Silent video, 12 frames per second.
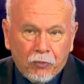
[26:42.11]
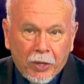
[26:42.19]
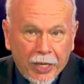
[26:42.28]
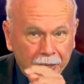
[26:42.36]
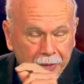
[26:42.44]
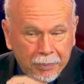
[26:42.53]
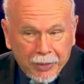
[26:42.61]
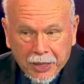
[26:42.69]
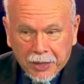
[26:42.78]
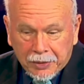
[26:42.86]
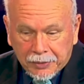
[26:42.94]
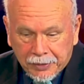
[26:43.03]
rang the
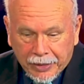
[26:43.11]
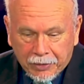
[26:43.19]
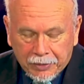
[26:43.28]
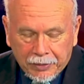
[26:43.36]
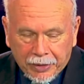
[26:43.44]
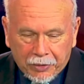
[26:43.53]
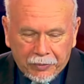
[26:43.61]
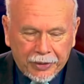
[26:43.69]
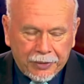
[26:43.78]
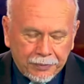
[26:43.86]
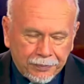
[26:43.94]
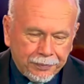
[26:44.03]
bell, let her
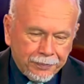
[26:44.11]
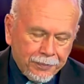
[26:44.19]
in.